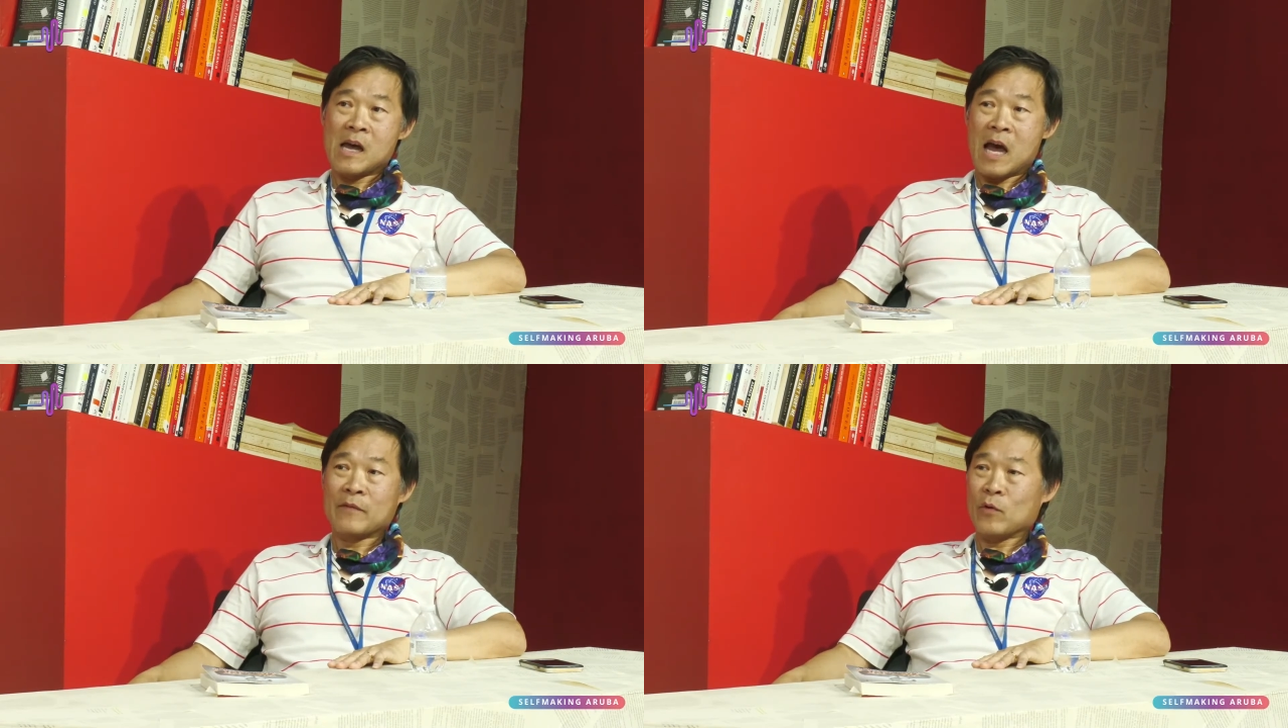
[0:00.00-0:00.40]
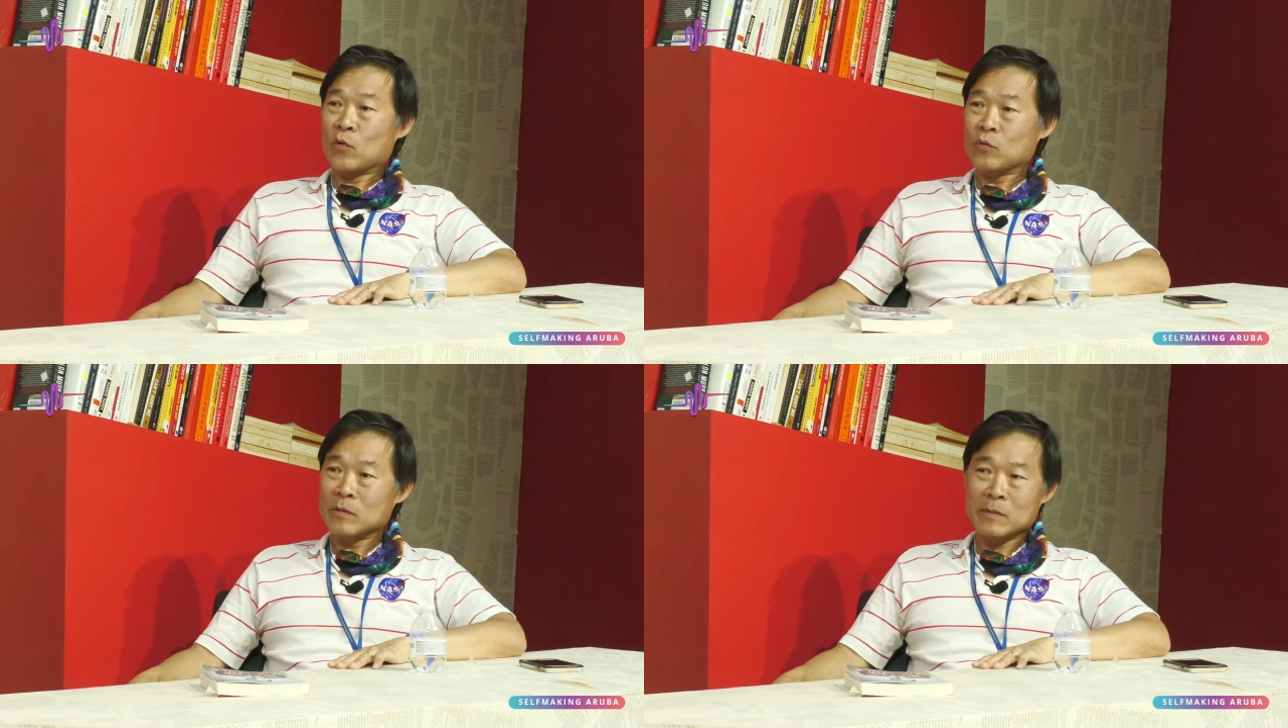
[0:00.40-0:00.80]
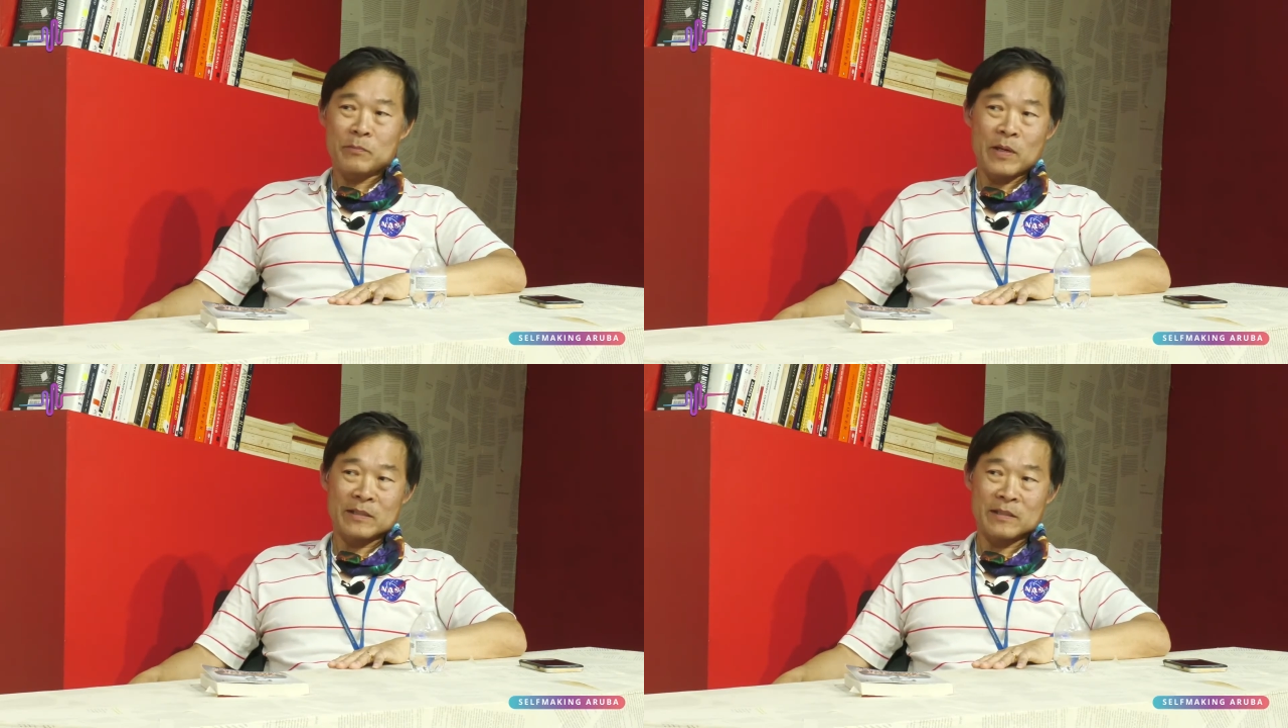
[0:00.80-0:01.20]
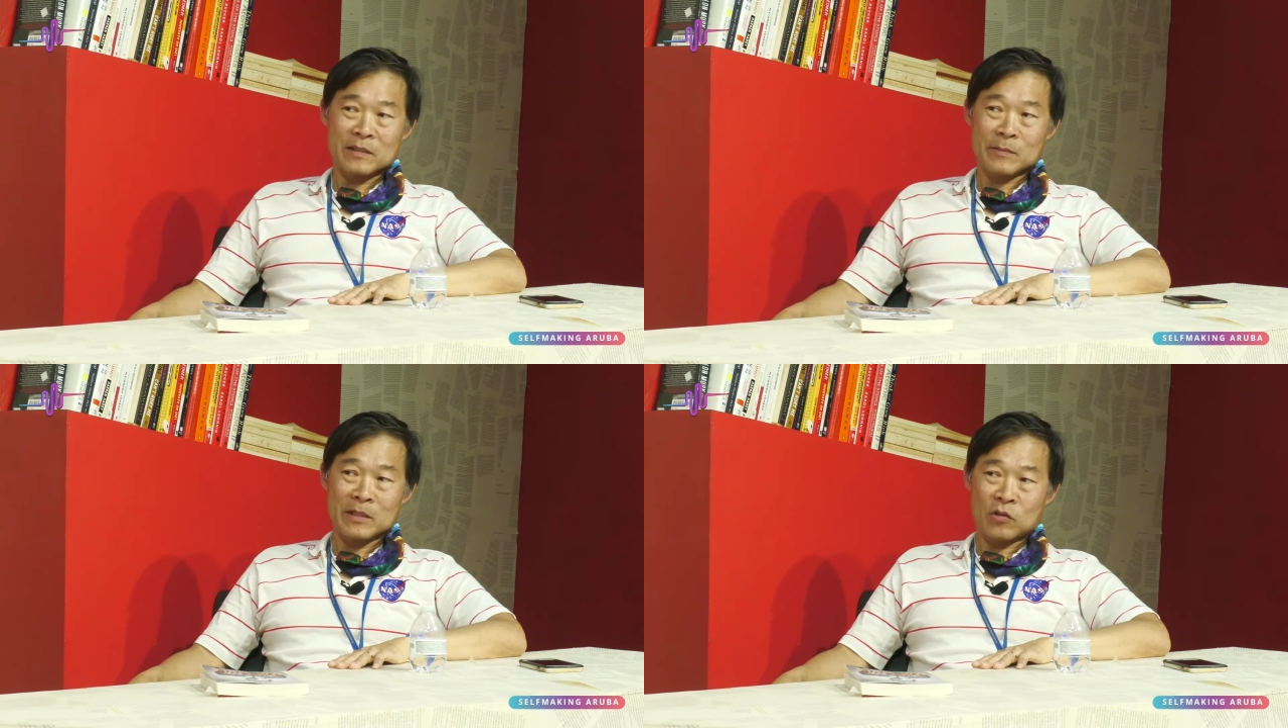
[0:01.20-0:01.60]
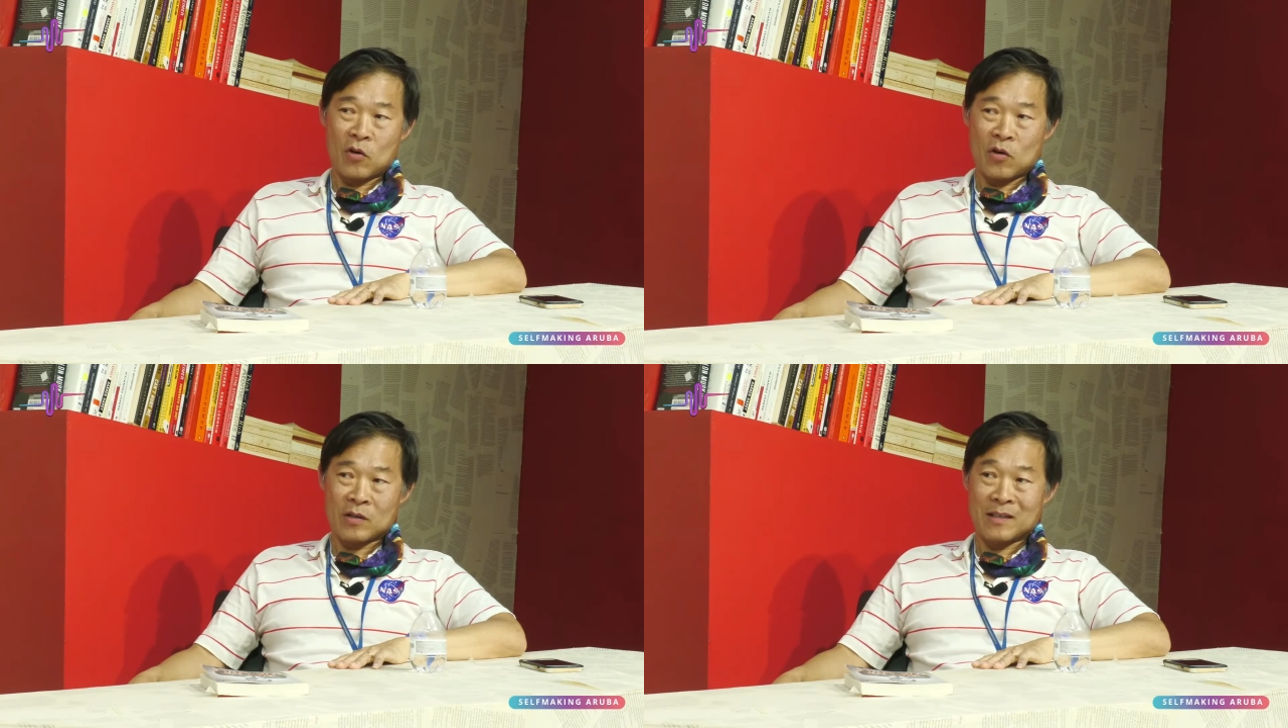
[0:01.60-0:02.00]
I've only been practicing my
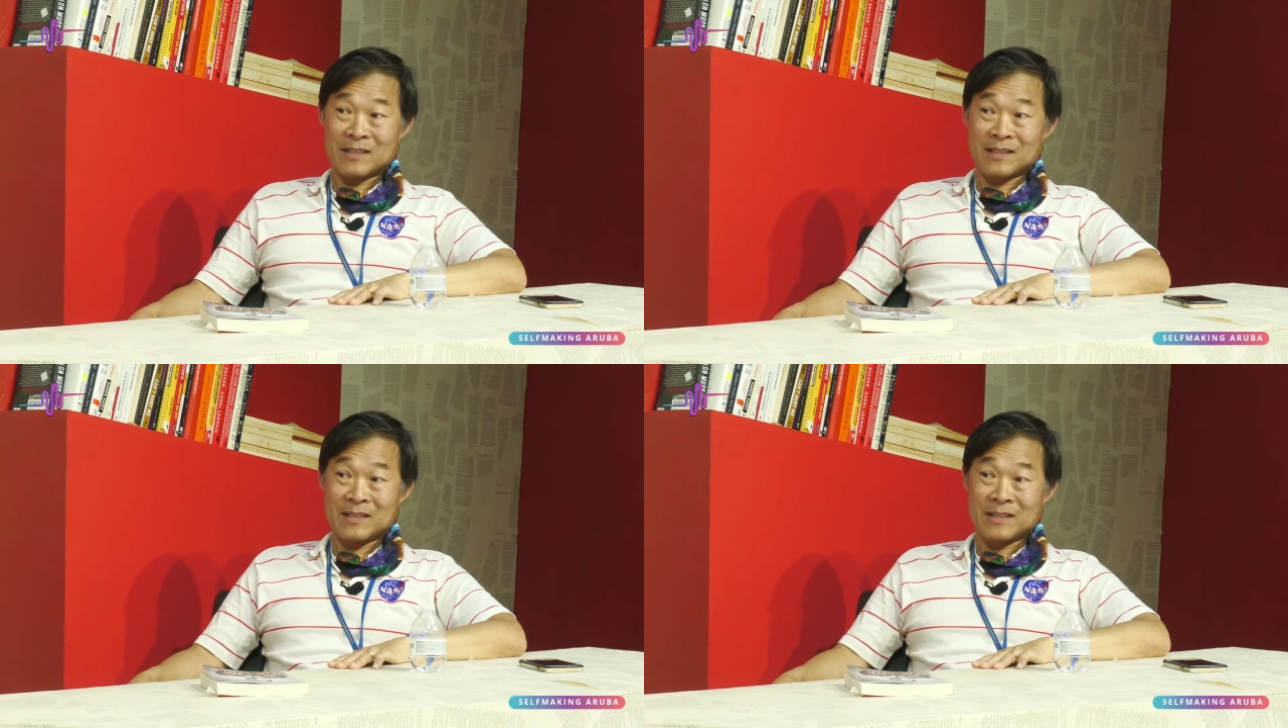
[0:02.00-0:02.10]
talk